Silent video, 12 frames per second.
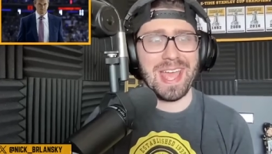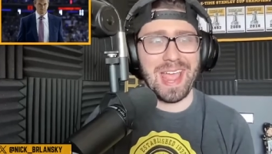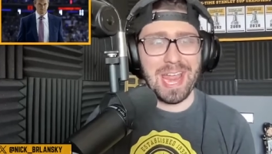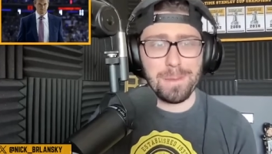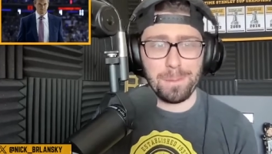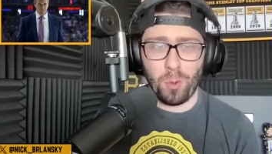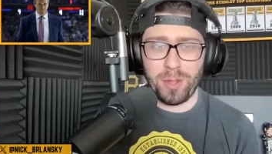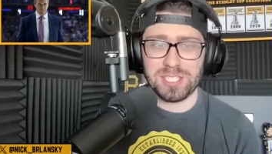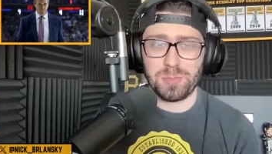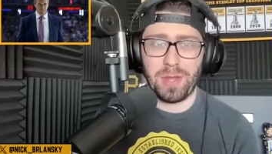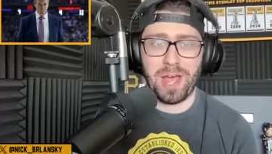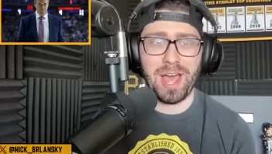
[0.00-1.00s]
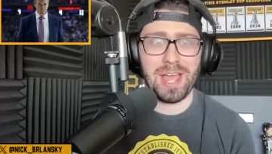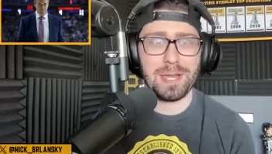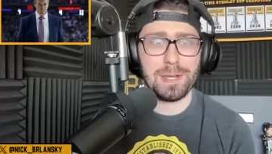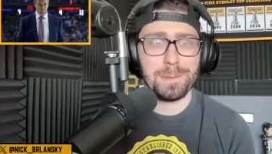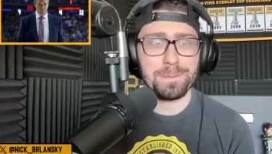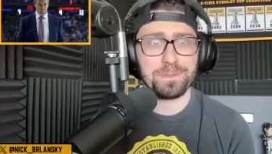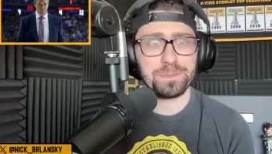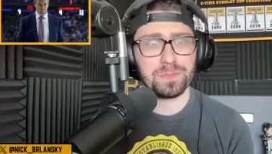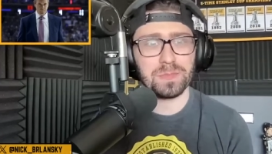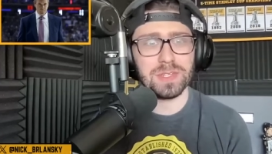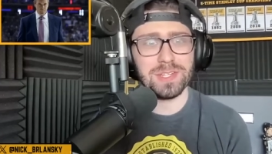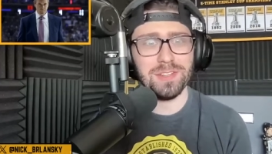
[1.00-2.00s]
eight points behind
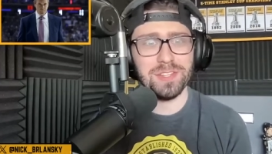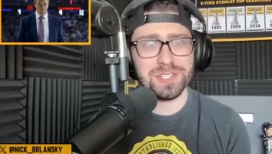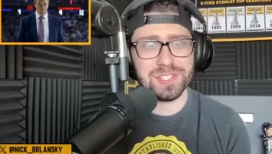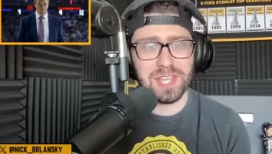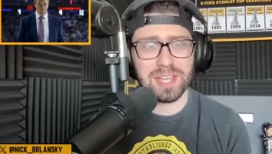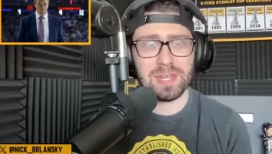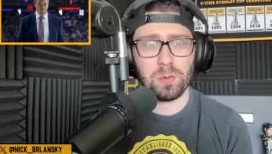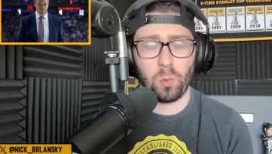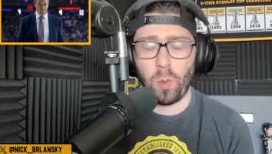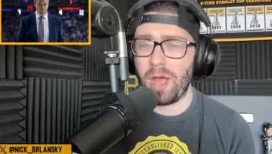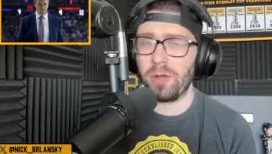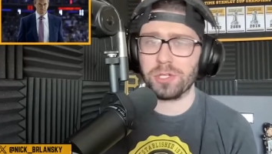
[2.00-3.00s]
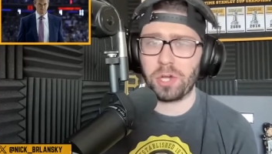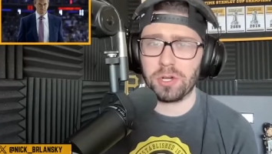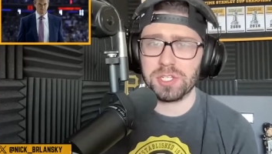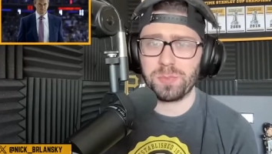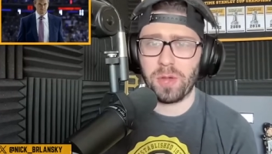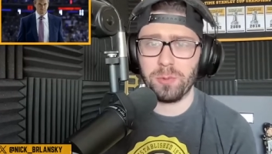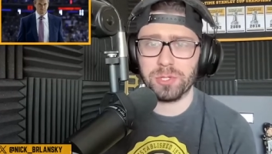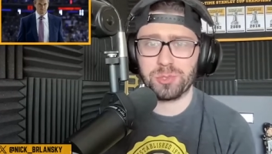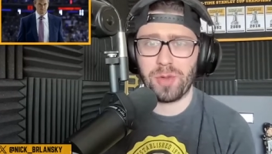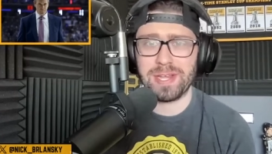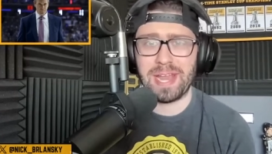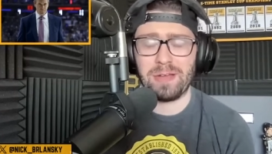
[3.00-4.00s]
the second wild card spot, which
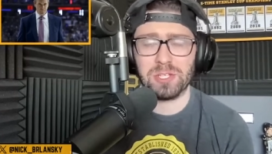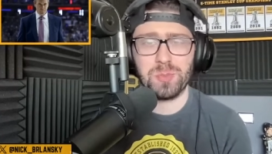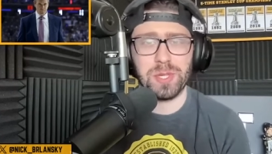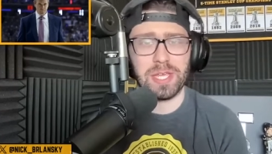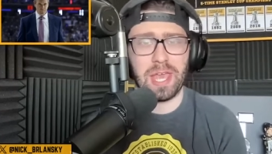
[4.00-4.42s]
right now is being